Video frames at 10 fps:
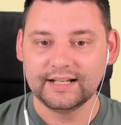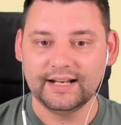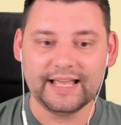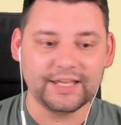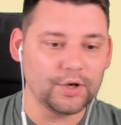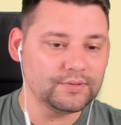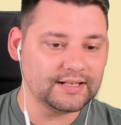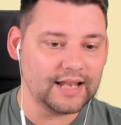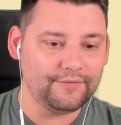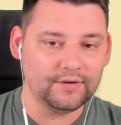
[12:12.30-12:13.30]
Can I get you
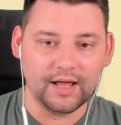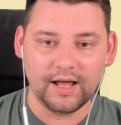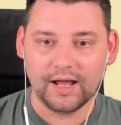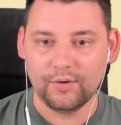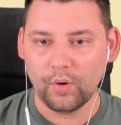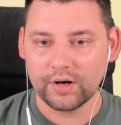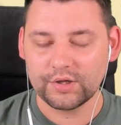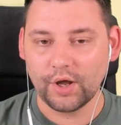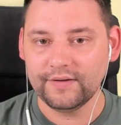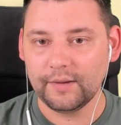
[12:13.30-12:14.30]
to level? Uh, oh, I
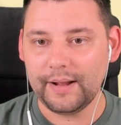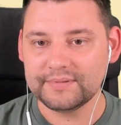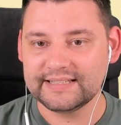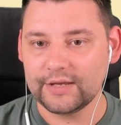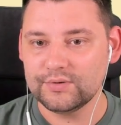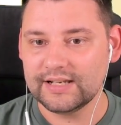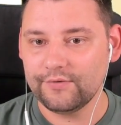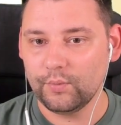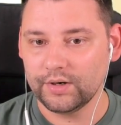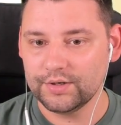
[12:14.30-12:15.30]
don't think I'll be able to get you to
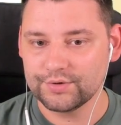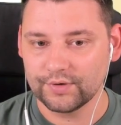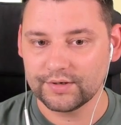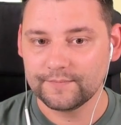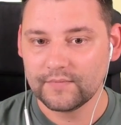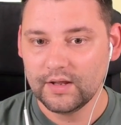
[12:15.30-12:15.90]
level 100.